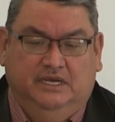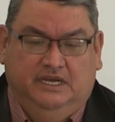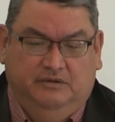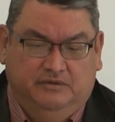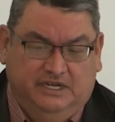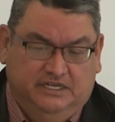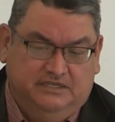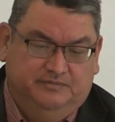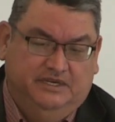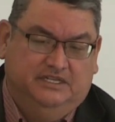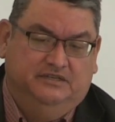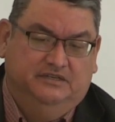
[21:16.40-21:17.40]
And when I
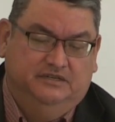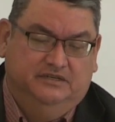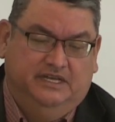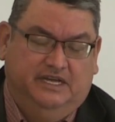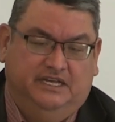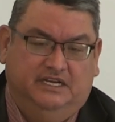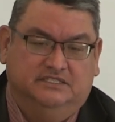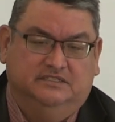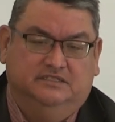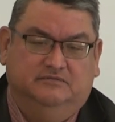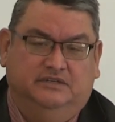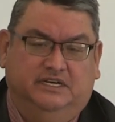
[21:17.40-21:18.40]
speak to that,
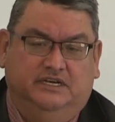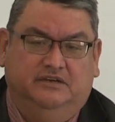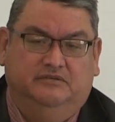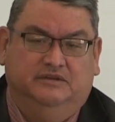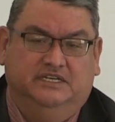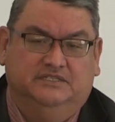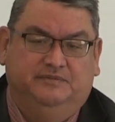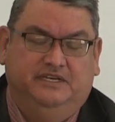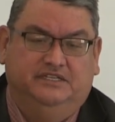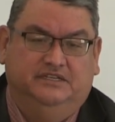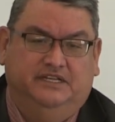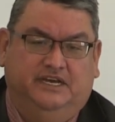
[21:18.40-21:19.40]
when I
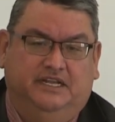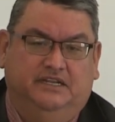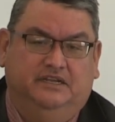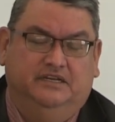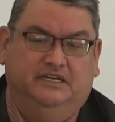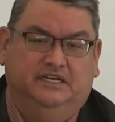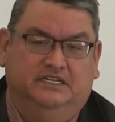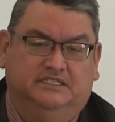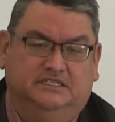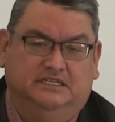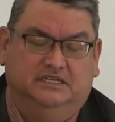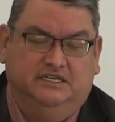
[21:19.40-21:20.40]
speak to that,
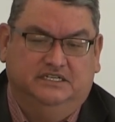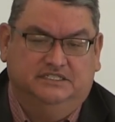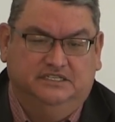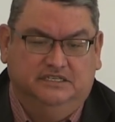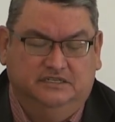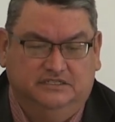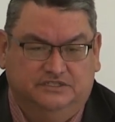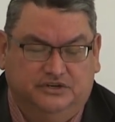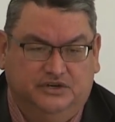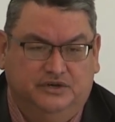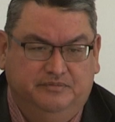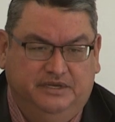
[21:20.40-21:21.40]
it's a
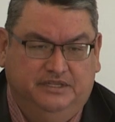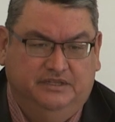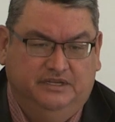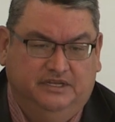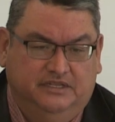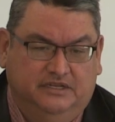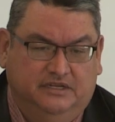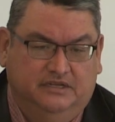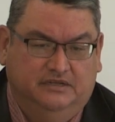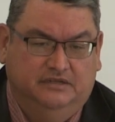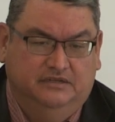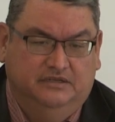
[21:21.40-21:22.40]
term in
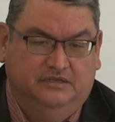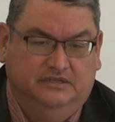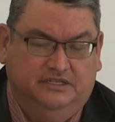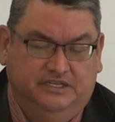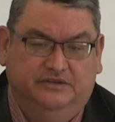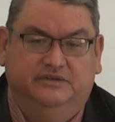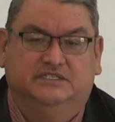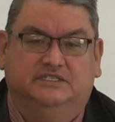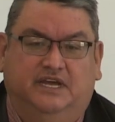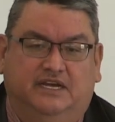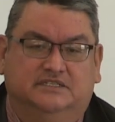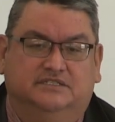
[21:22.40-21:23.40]
the US
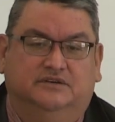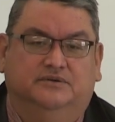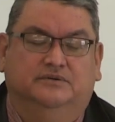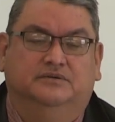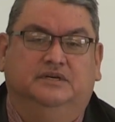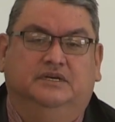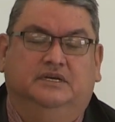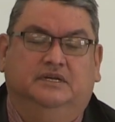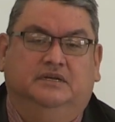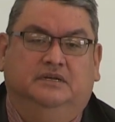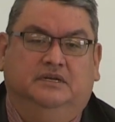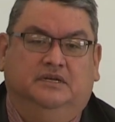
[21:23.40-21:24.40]
tax code,
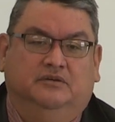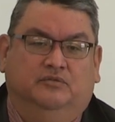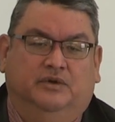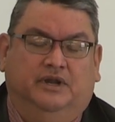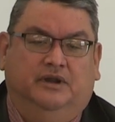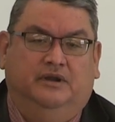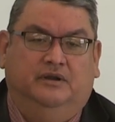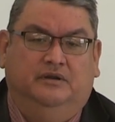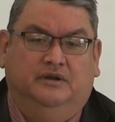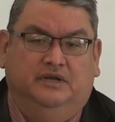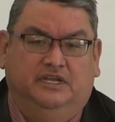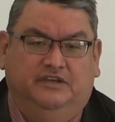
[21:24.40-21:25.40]
where
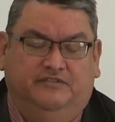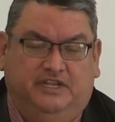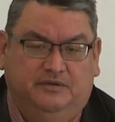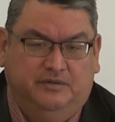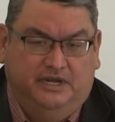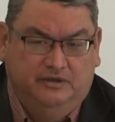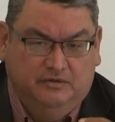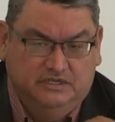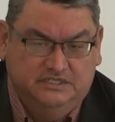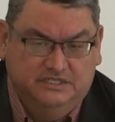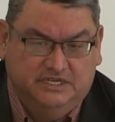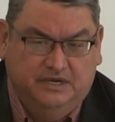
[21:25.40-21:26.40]
if anybody
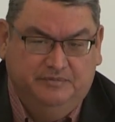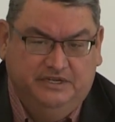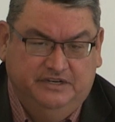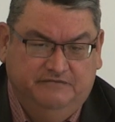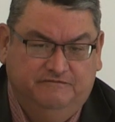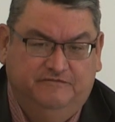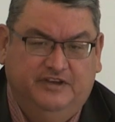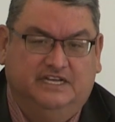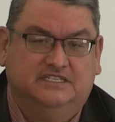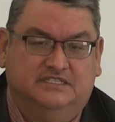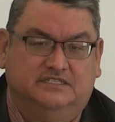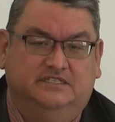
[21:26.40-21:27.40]
wants to come in and
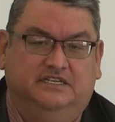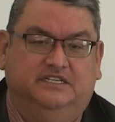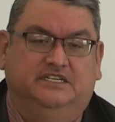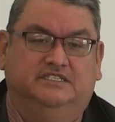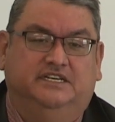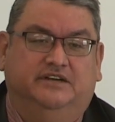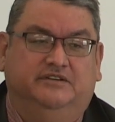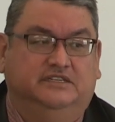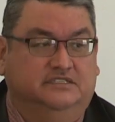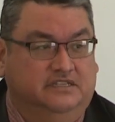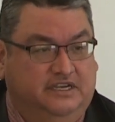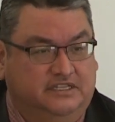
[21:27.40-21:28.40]
invest in these
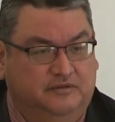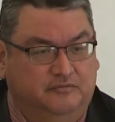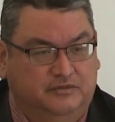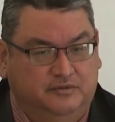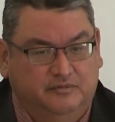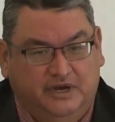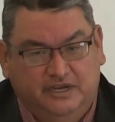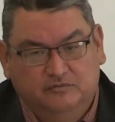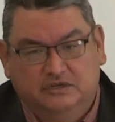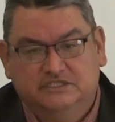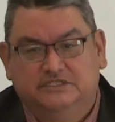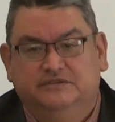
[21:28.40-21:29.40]
areas, like the mine
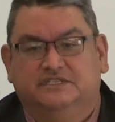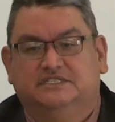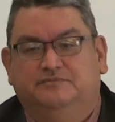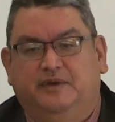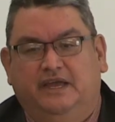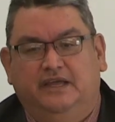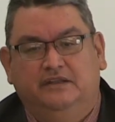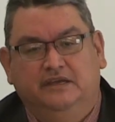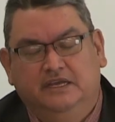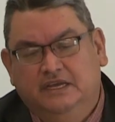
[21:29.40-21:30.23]
wants to expand,